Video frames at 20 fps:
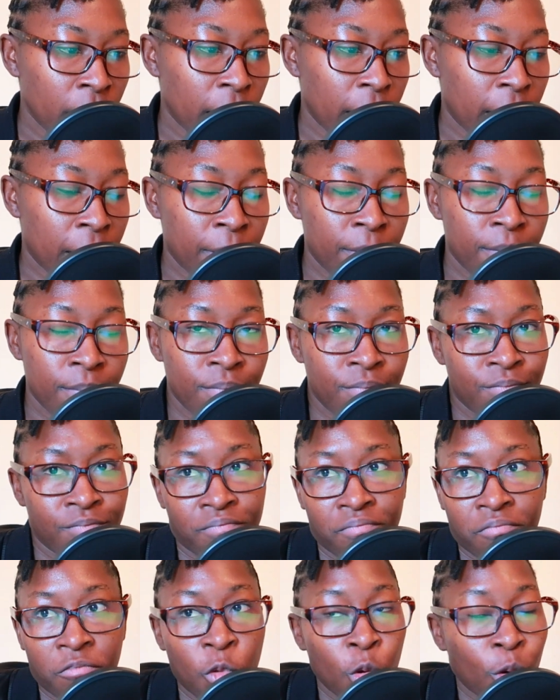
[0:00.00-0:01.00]

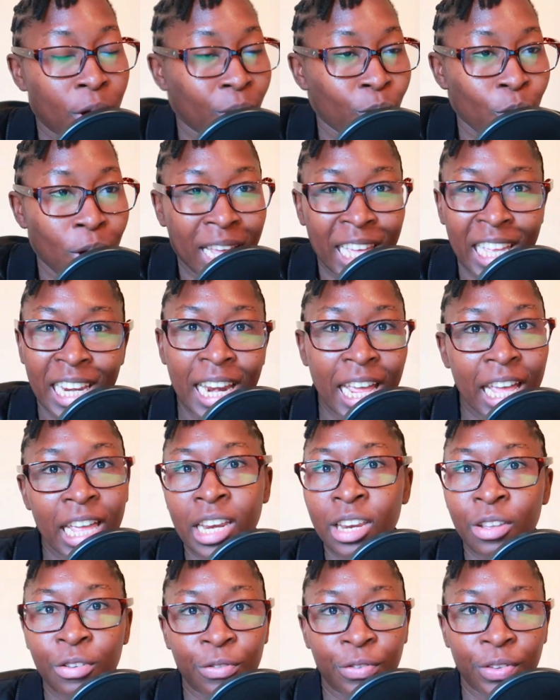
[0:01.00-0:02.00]
you can work in
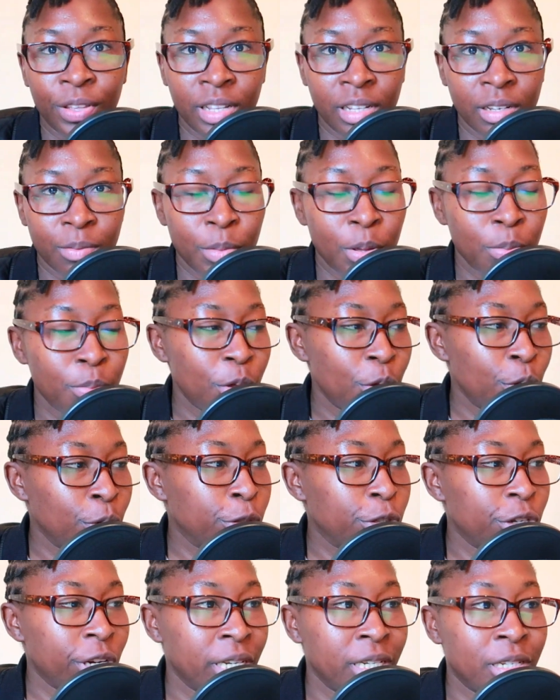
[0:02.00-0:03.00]
any field. Maybe you
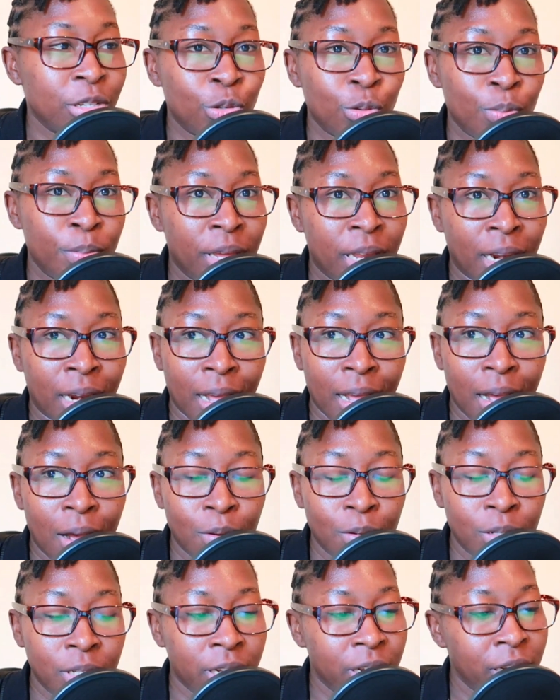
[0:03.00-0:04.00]
trained to be an
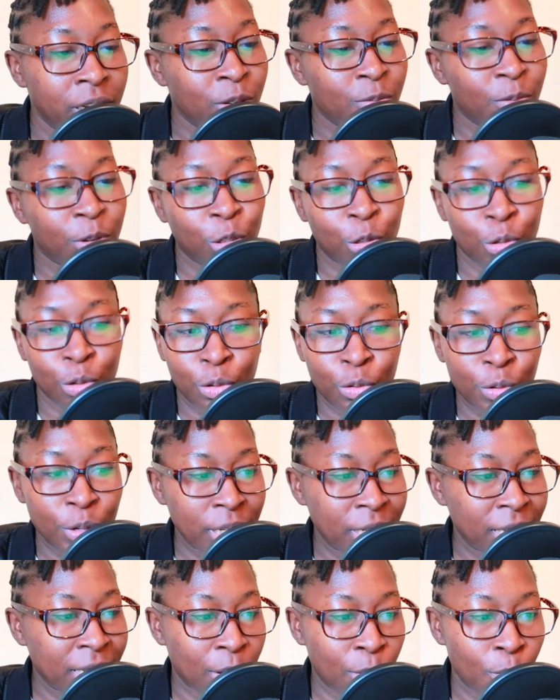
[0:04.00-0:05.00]
accountant, but you're
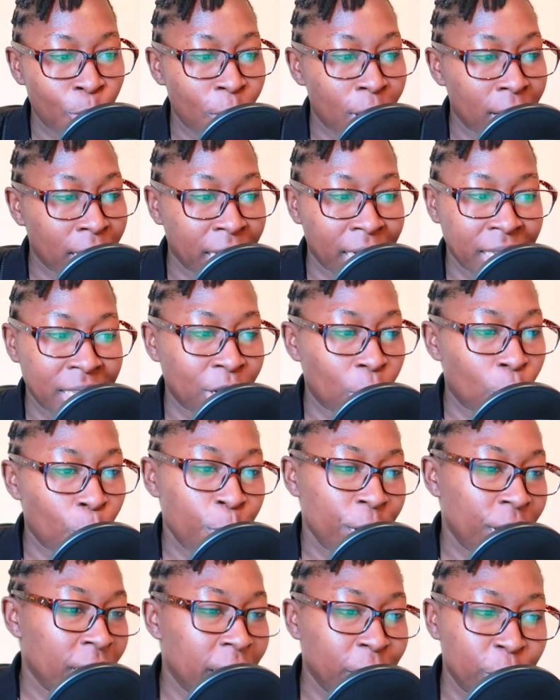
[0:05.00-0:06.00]
doing some work as a
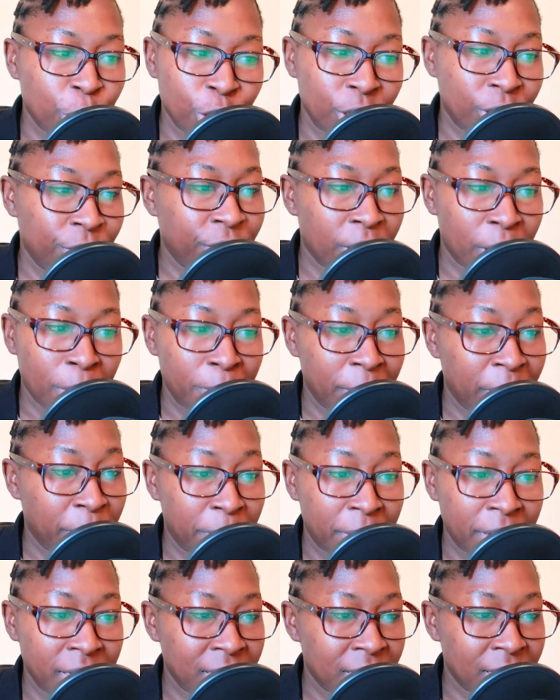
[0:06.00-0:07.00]
communication
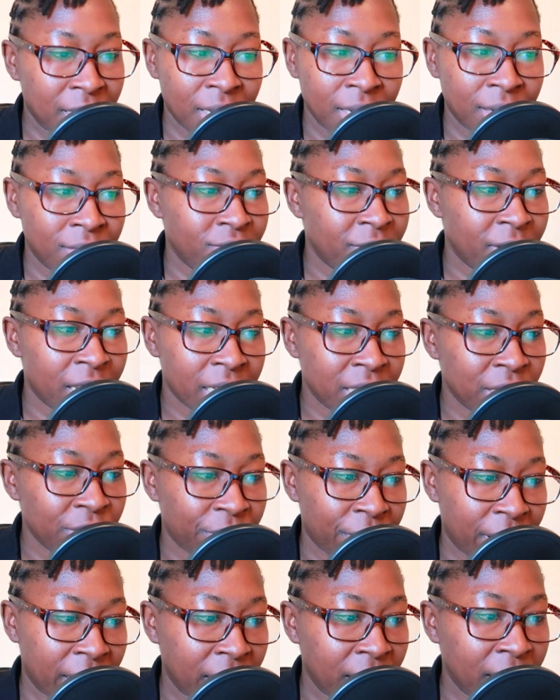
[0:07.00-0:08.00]
development person. That's
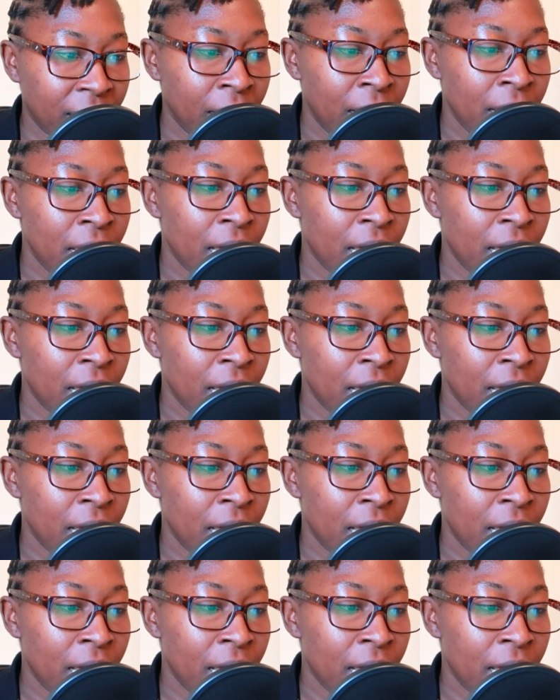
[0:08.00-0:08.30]
fine.